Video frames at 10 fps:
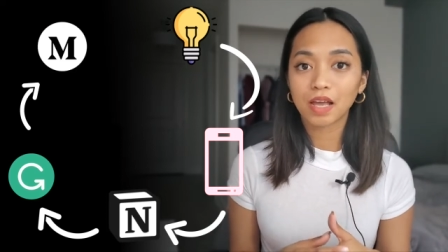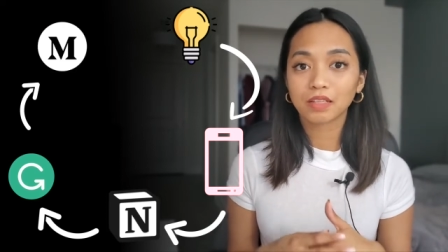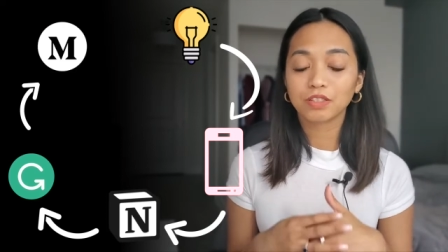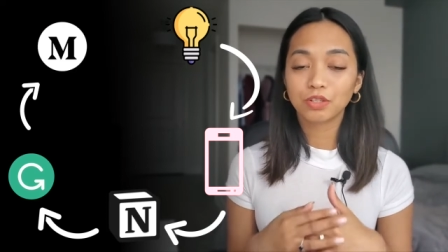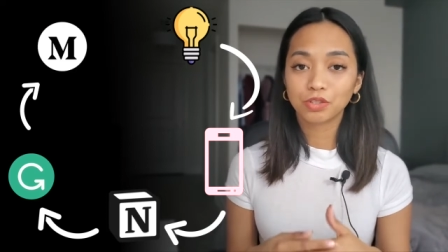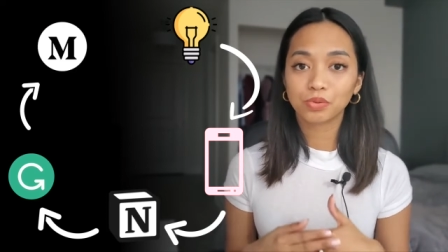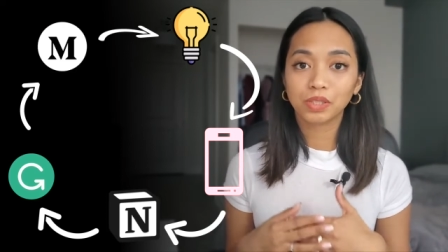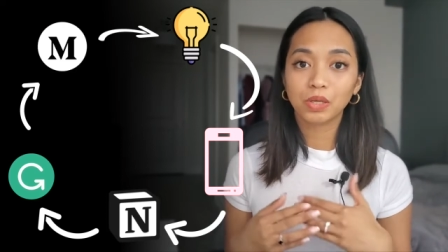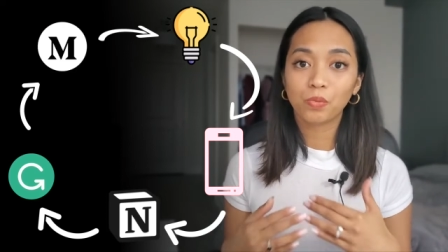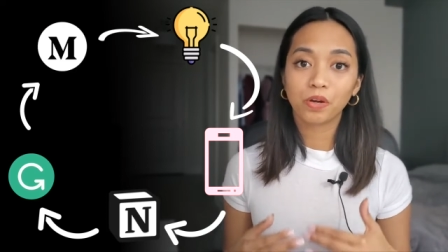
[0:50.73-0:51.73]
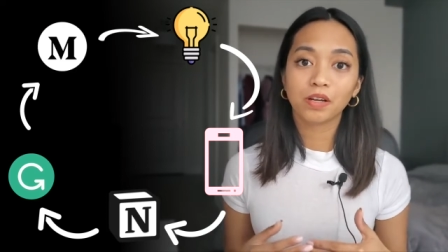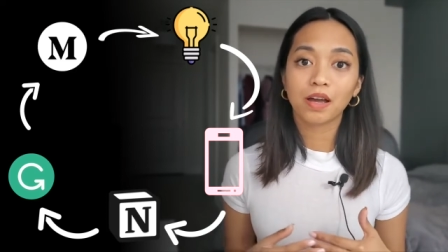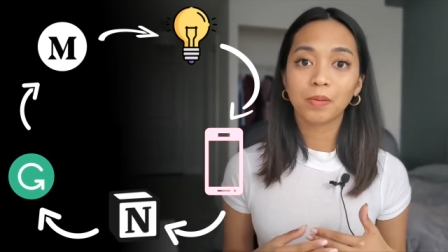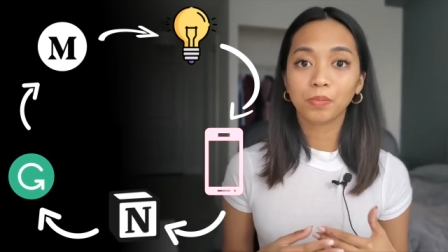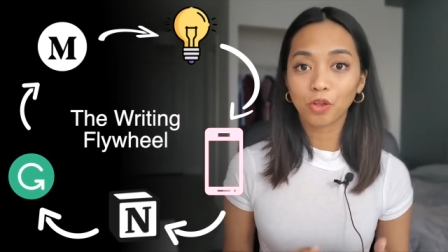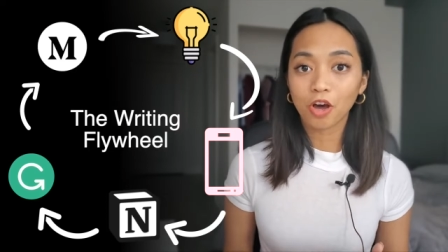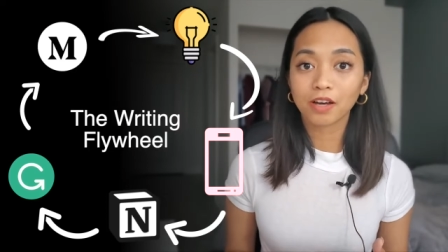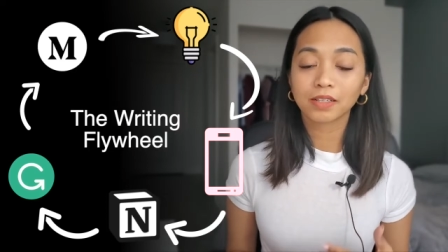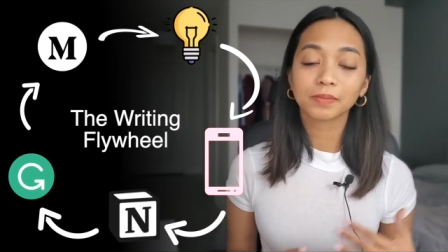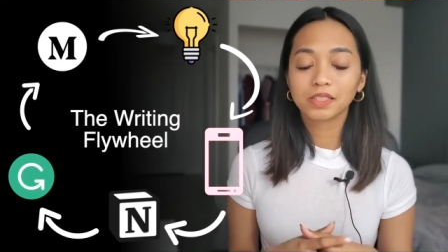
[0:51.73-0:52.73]
That's usually where I
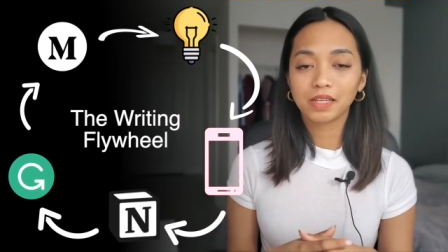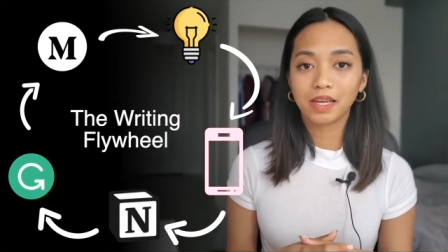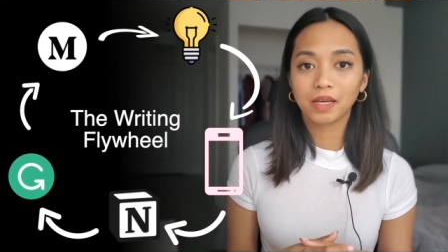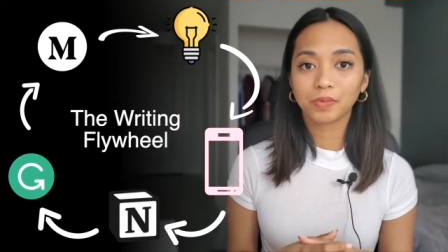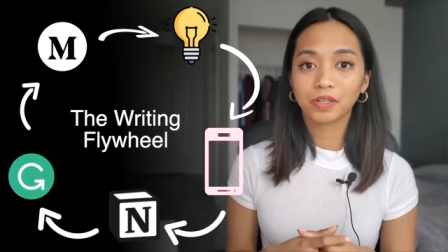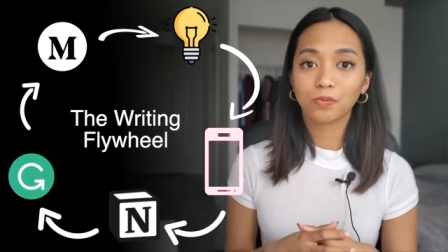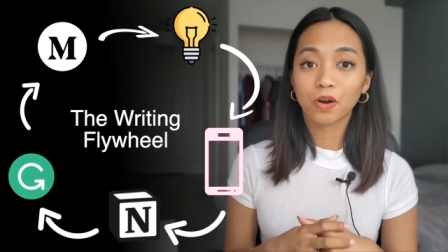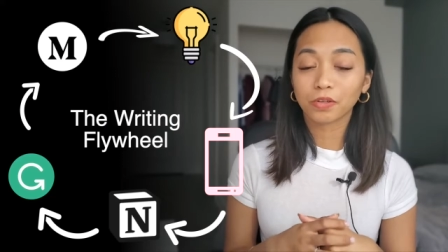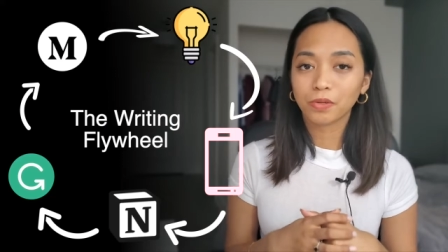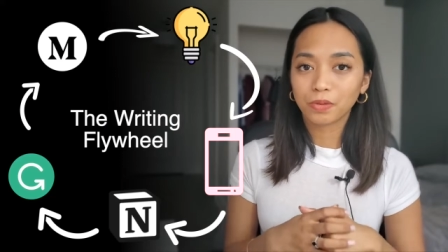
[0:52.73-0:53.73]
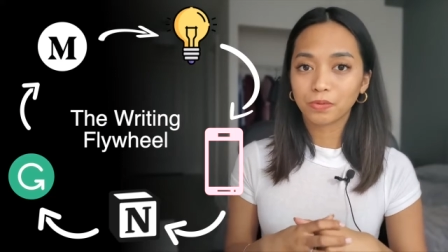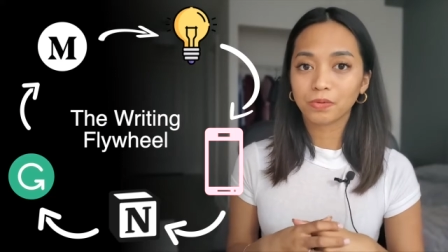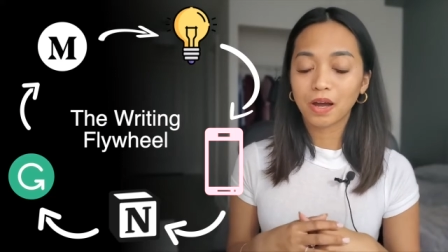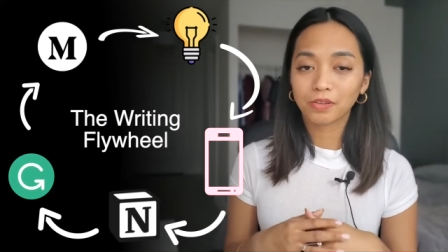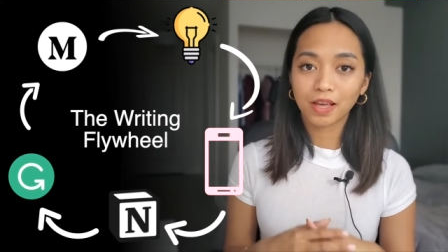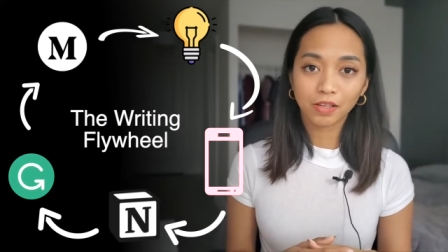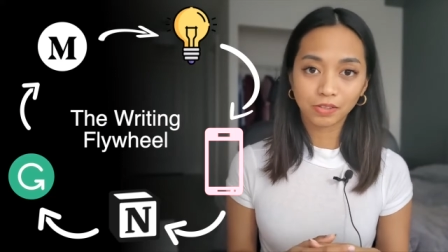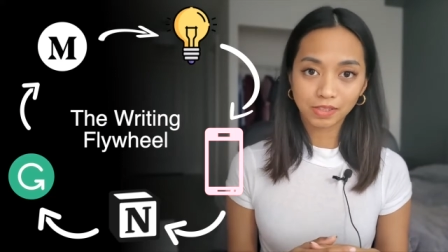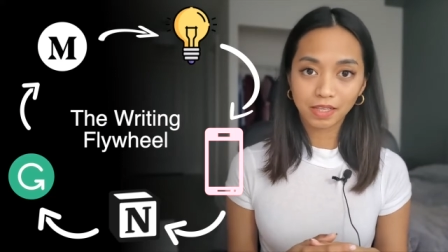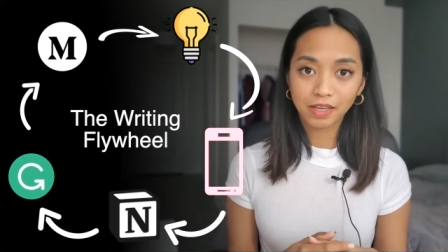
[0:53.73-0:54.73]
blog. Today, I'm going to walk you through how
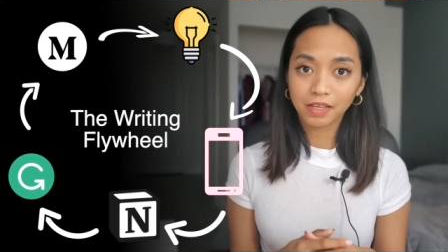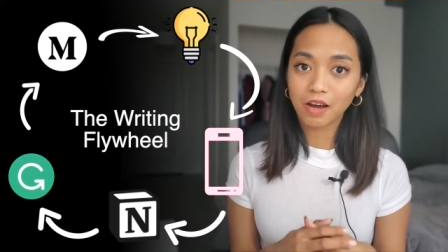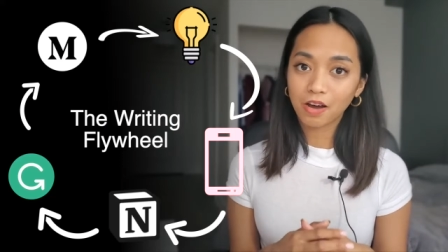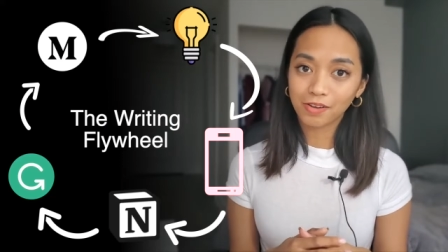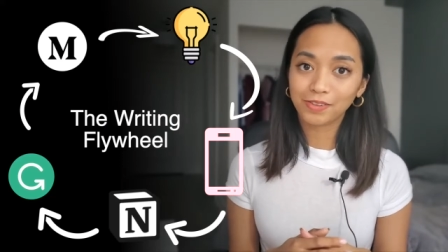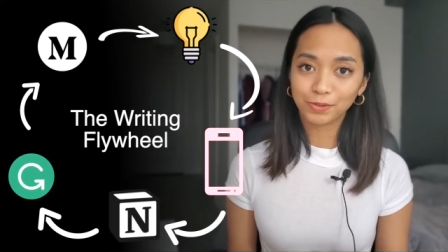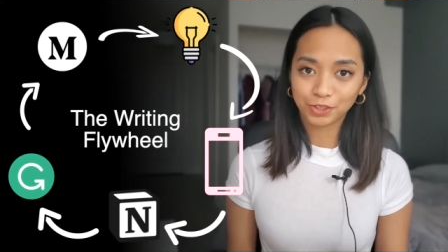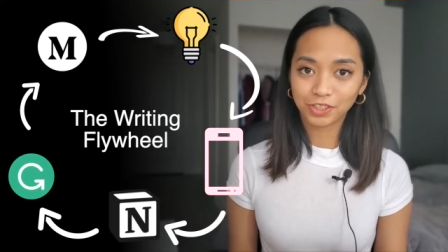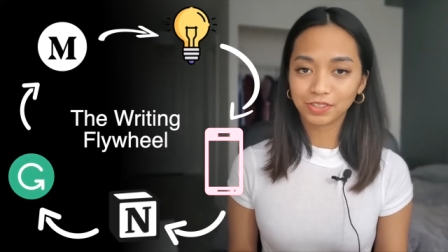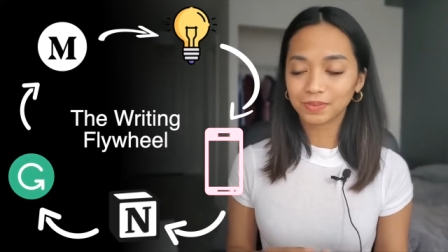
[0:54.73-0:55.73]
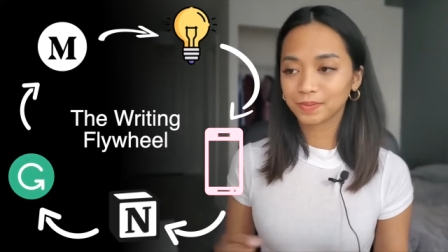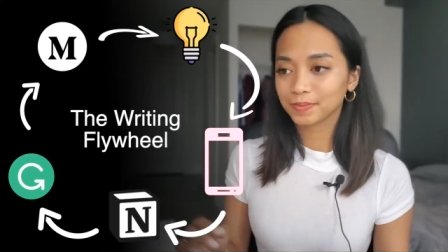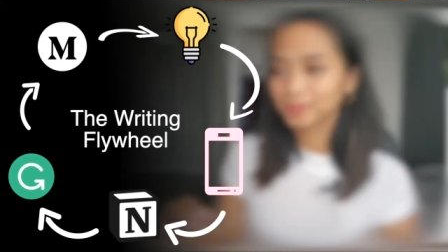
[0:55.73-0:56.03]
that looks like on Notion.